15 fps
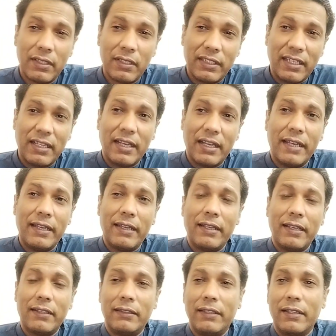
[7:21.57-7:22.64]

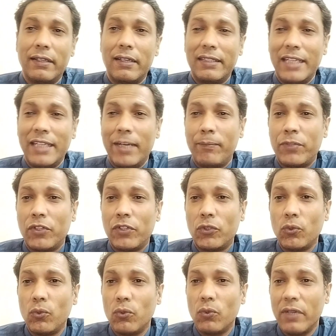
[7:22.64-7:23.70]
Tigray, their attempt
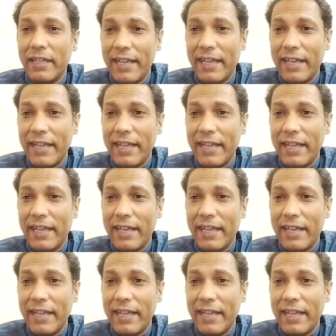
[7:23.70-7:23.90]
to